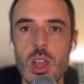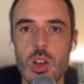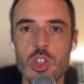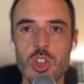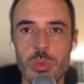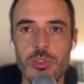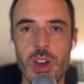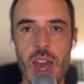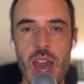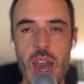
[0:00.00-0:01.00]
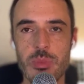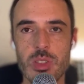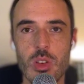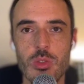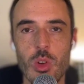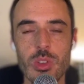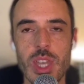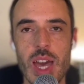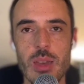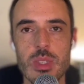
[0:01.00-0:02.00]
Shopify apps of all
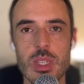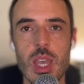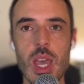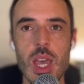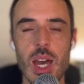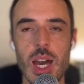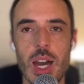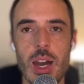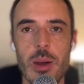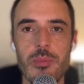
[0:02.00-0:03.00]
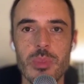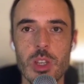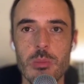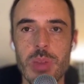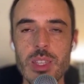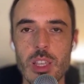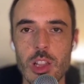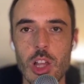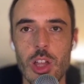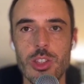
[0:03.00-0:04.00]
times. They're based
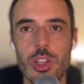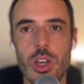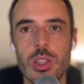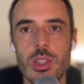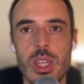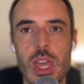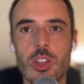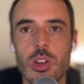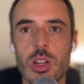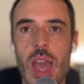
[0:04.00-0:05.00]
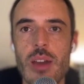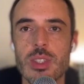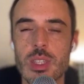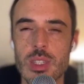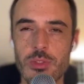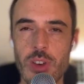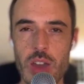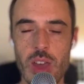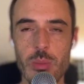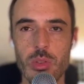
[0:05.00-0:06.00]
in London. They currently have
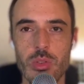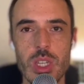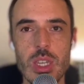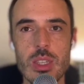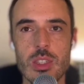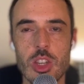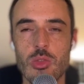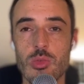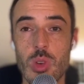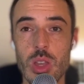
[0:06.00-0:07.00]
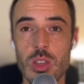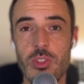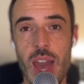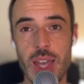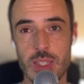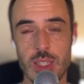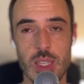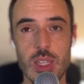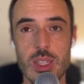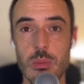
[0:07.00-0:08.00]
65 employees. They're growing fast.
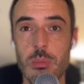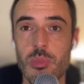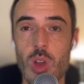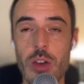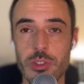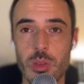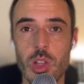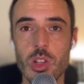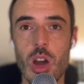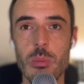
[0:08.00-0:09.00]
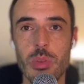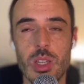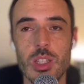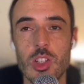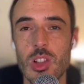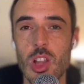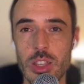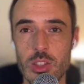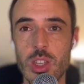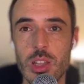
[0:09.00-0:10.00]
It's a profitable company. There's a
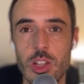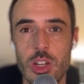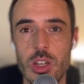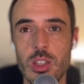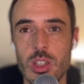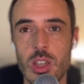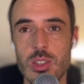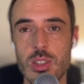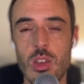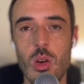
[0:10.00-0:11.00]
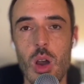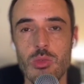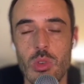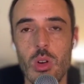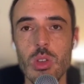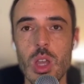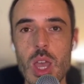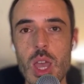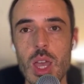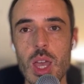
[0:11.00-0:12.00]
lot you can learn in the COO role.
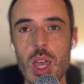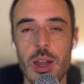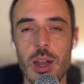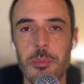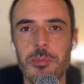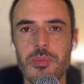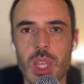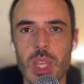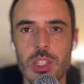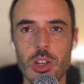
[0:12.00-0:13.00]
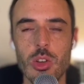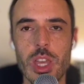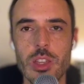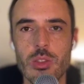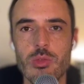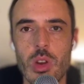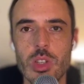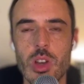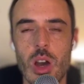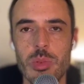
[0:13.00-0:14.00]
They're looking to grow the
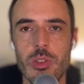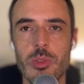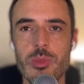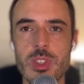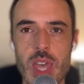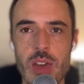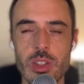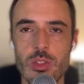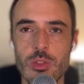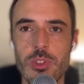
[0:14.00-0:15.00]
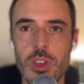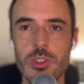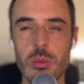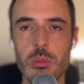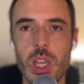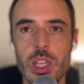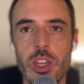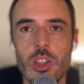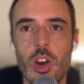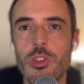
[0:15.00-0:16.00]
company from 7 to 50
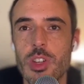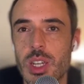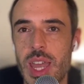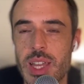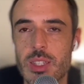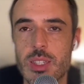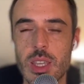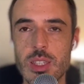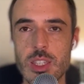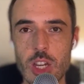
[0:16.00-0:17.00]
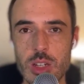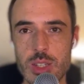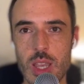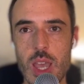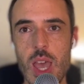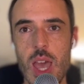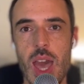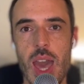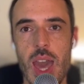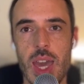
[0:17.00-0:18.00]
million over the next 6 years.
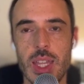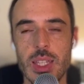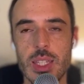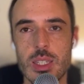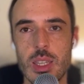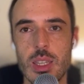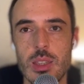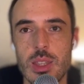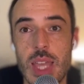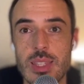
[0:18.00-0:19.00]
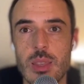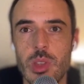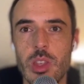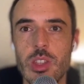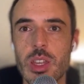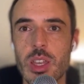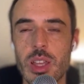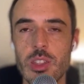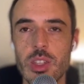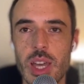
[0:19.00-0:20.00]
And that's something that
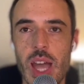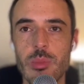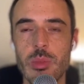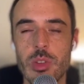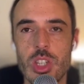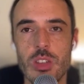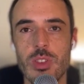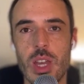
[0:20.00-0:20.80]
you can help them achieve.